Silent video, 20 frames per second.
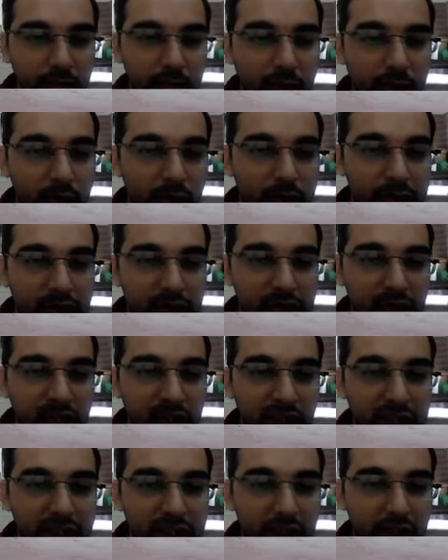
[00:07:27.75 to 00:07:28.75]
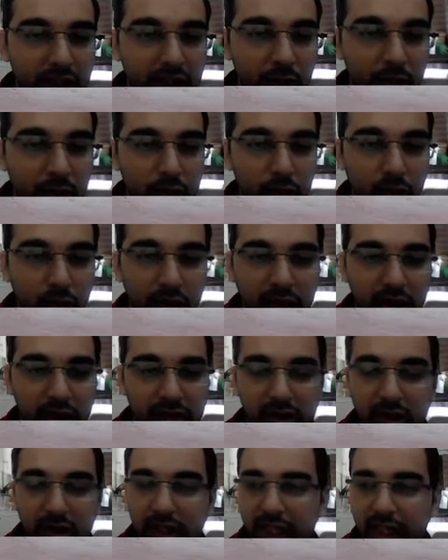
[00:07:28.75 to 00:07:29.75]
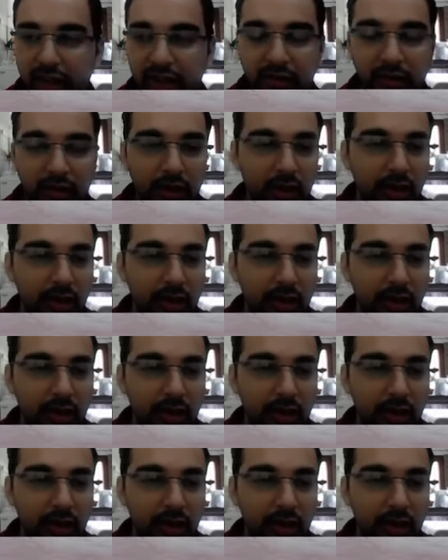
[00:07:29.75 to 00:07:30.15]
because the chelation also occurs like